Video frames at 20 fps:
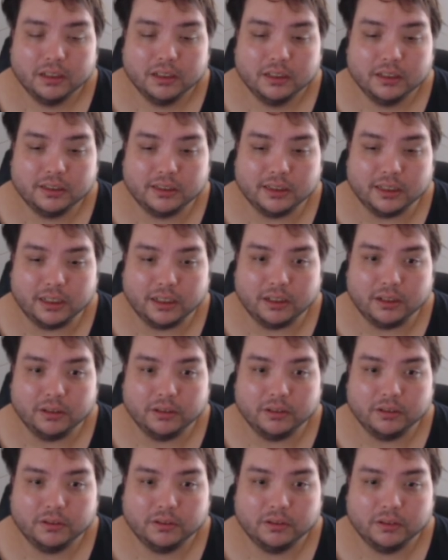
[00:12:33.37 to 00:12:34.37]

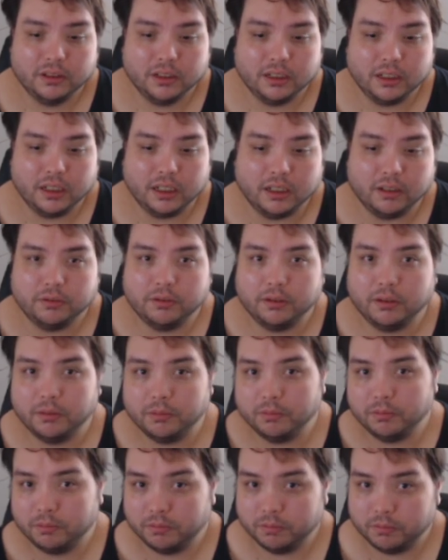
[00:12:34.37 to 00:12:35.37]
So, uh,
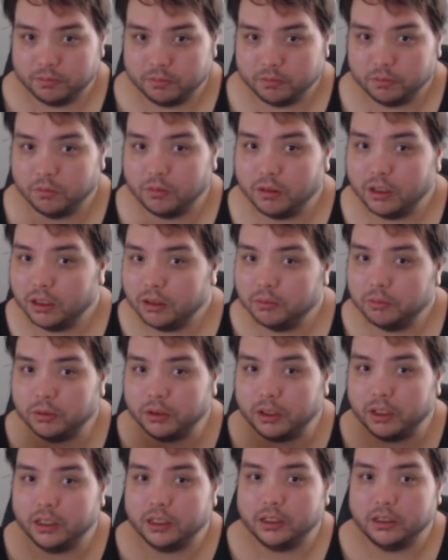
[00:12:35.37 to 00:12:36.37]
from one
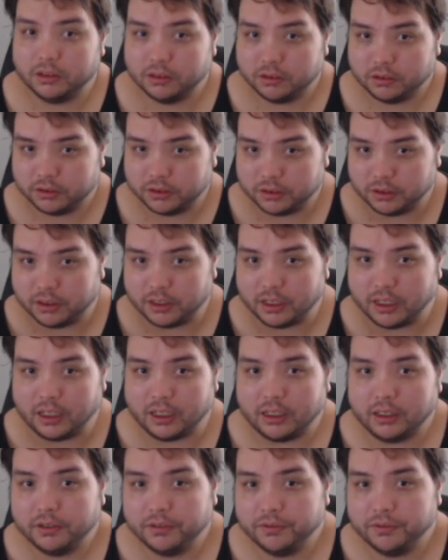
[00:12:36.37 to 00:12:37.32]
brother to another,